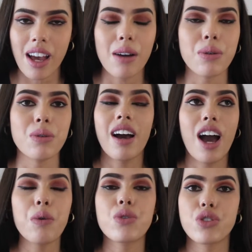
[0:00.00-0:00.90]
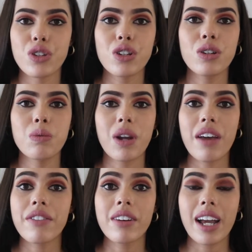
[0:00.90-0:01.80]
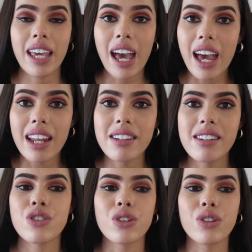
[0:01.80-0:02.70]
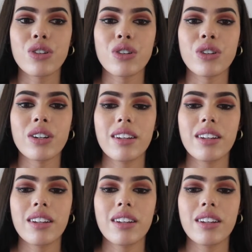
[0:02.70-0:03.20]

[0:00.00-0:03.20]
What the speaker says: I will do whatever I can to,